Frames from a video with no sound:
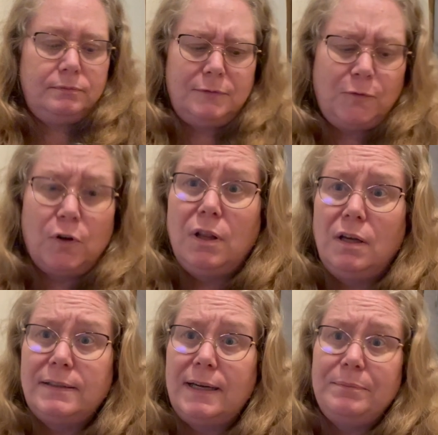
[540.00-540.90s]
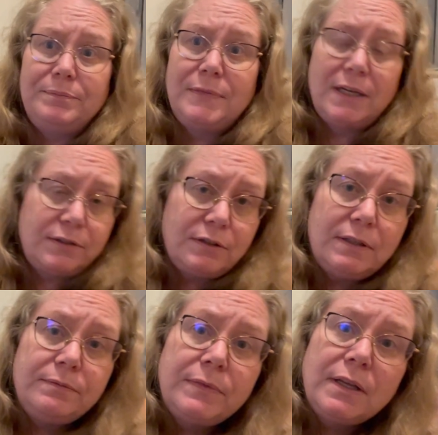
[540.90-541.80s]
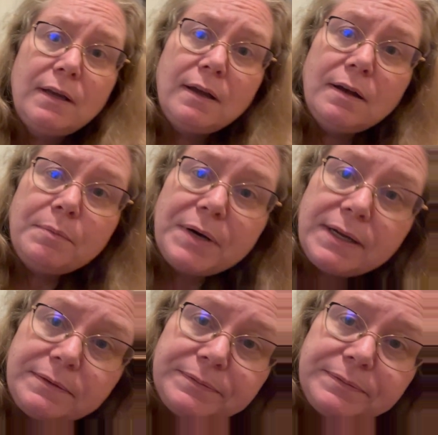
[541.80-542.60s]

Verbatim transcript: for a long time, actually. But,